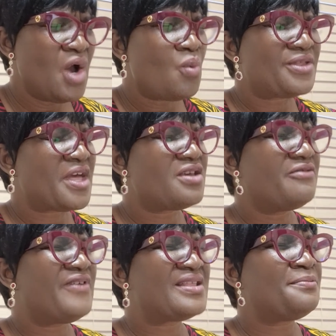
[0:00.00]
We thank
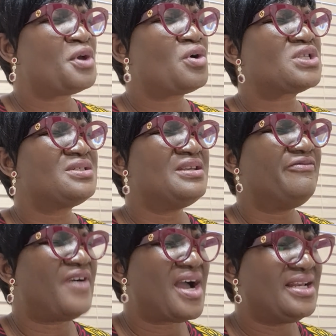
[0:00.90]
you, Father, because
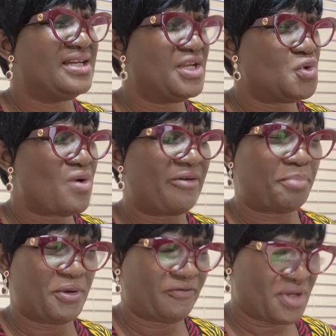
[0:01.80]
divinely you
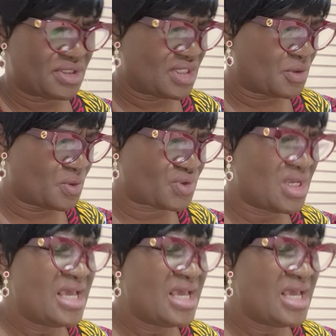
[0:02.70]
have perfected us.